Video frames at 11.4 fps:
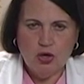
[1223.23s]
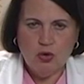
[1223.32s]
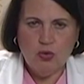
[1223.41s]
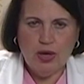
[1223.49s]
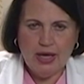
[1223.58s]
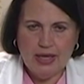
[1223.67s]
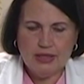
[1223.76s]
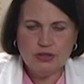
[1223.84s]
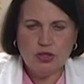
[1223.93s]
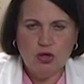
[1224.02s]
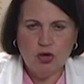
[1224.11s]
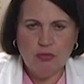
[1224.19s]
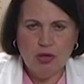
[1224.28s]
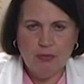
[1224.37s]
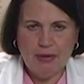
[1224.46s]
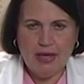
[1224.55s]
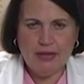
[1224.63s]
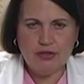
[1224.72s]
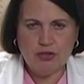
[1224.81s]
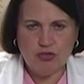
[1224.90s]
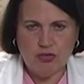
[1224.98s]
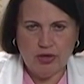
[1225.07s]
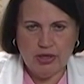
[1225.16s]
who has homeopathic
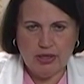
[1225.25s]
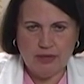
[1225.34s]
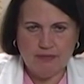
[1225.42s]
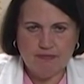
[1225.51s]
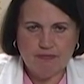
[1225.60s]
training.